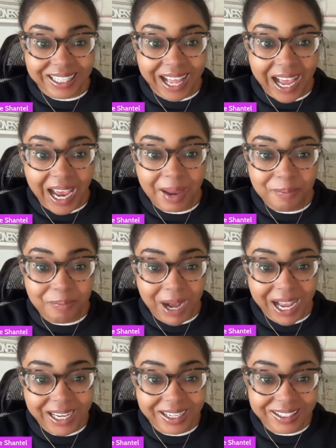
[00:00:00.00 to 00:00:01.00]
I'm
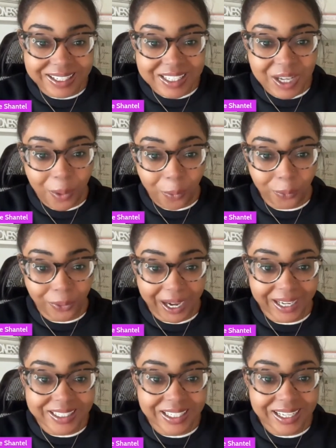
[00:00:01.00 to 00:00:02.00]
buying this
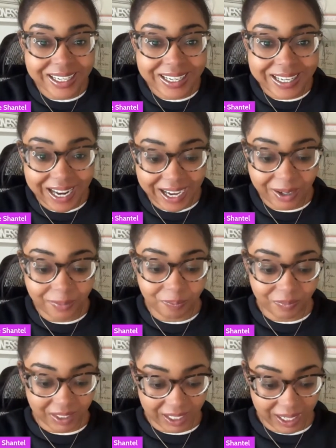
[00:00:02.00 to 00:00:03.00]
right now.
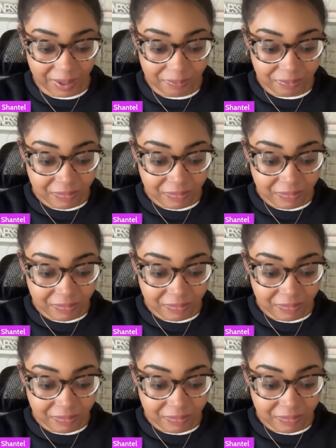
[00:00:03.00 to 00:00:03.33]
Okay.